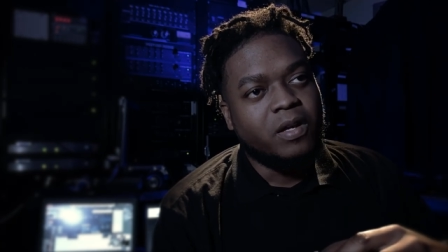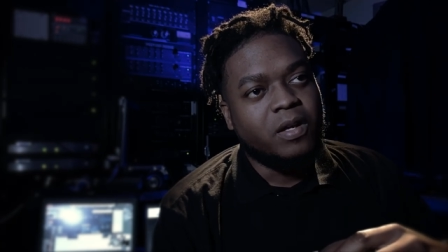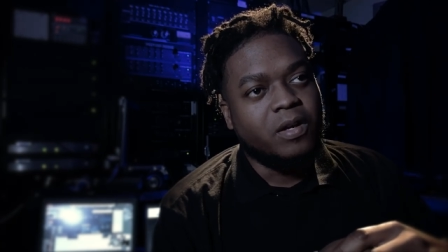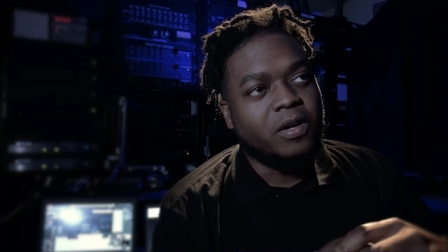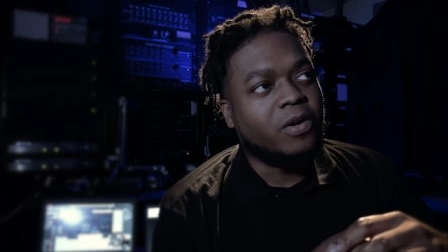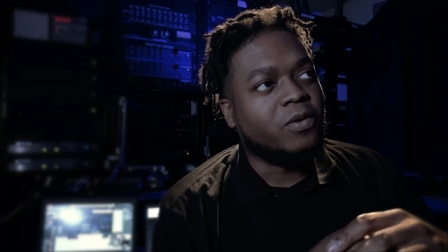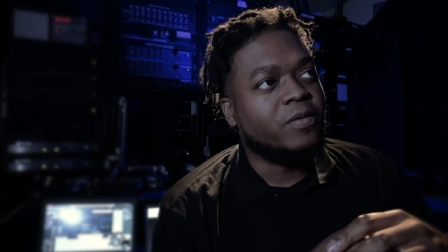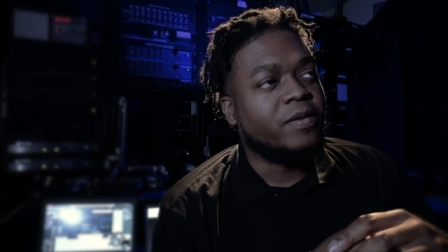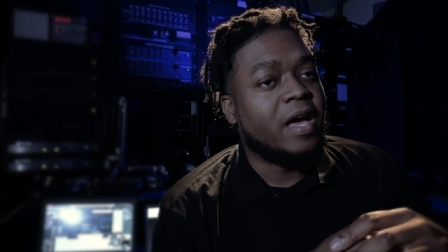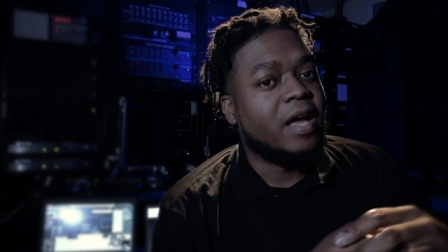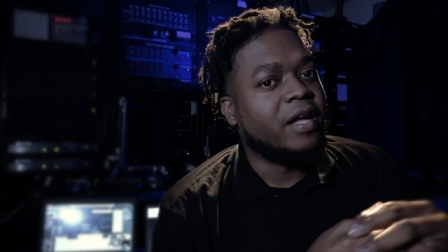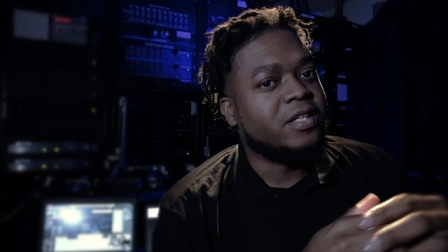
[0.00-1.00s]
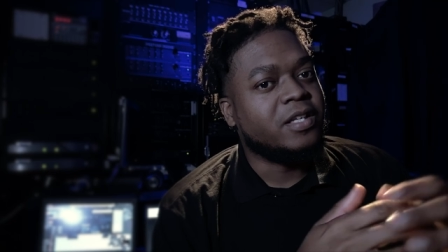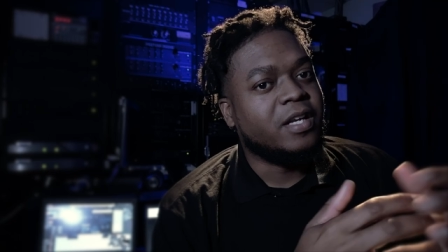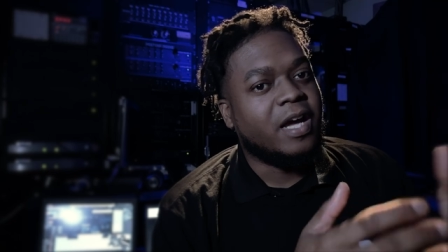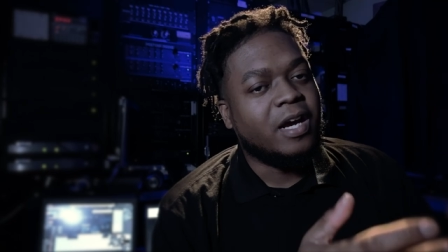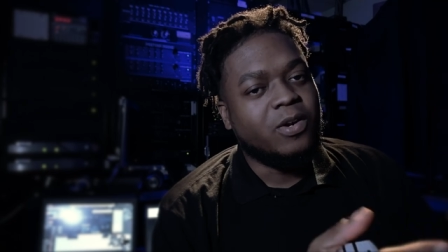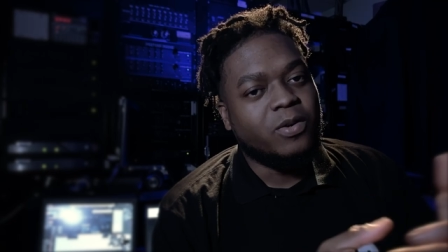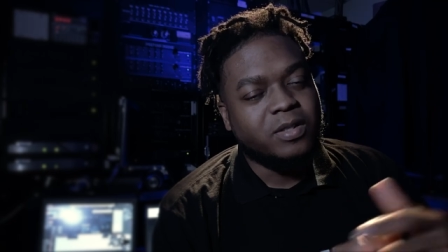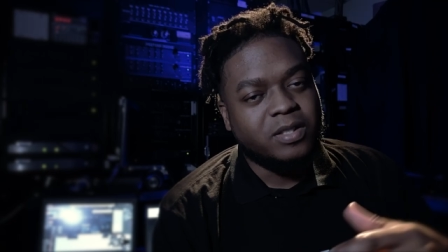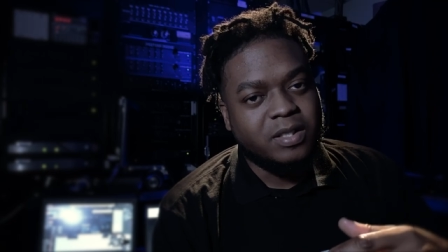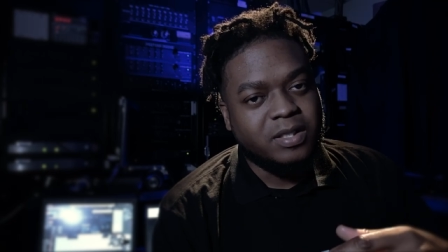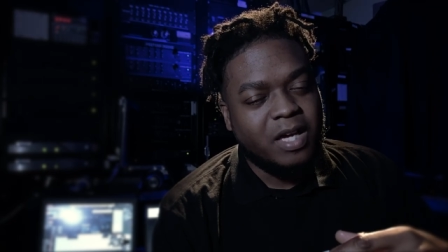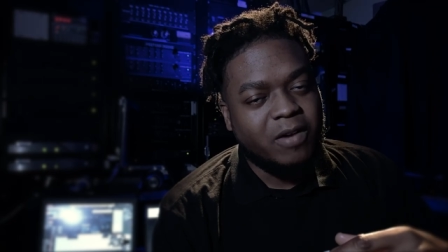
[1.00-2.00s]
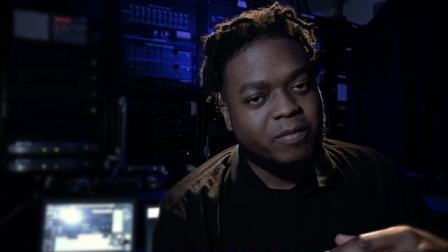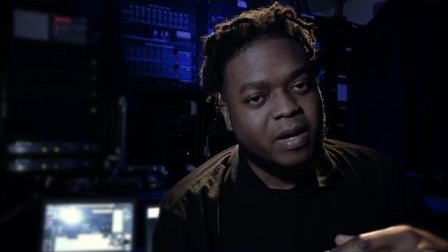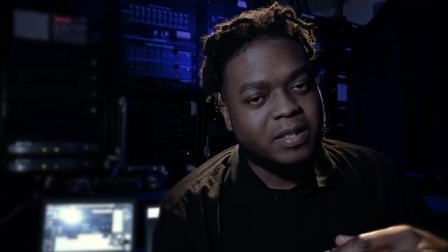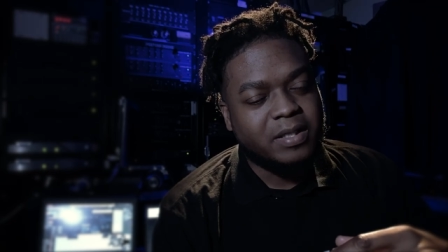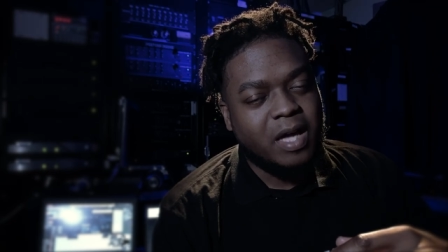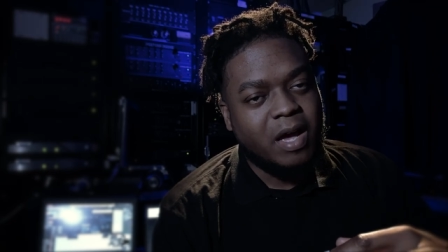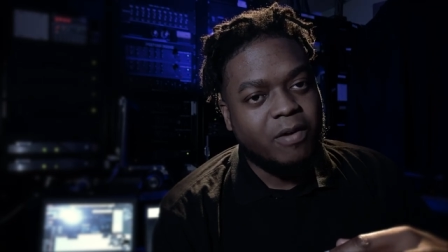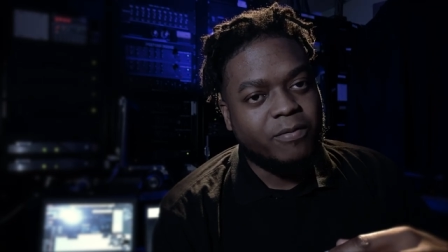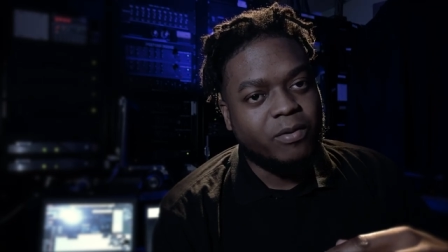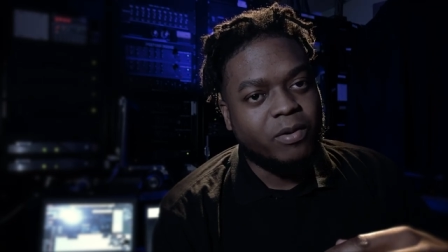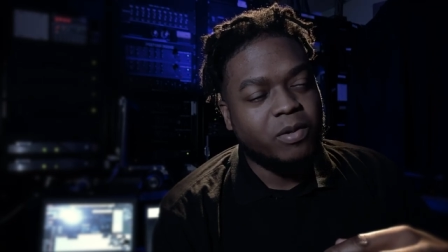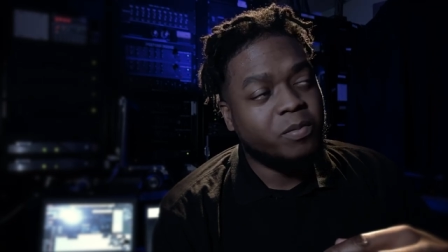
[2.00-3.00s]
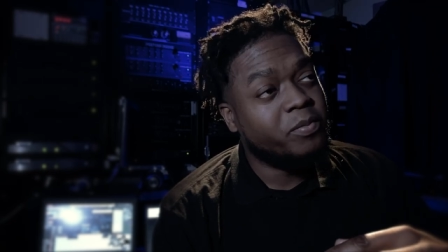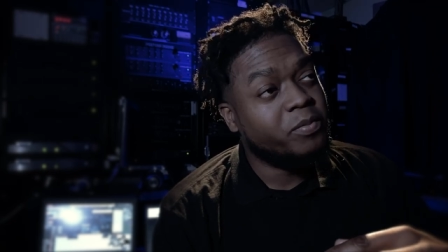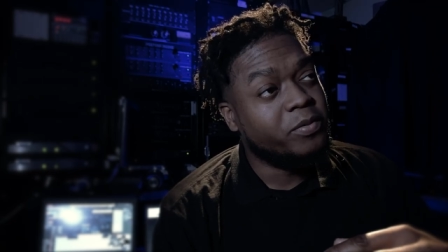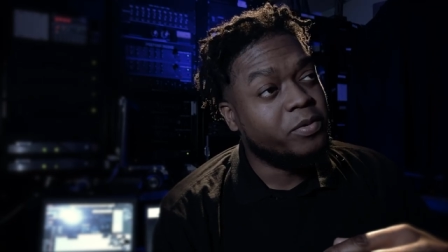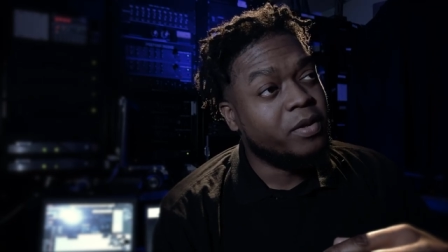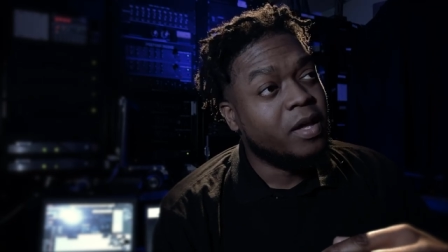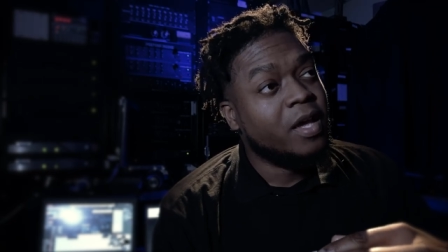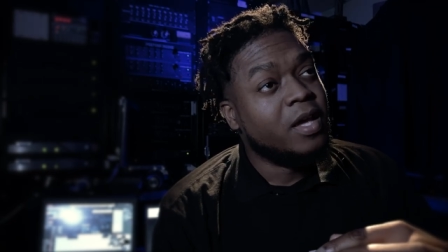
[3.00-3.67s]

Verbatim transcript: You know, now that you're not going to the South by South, or you, you,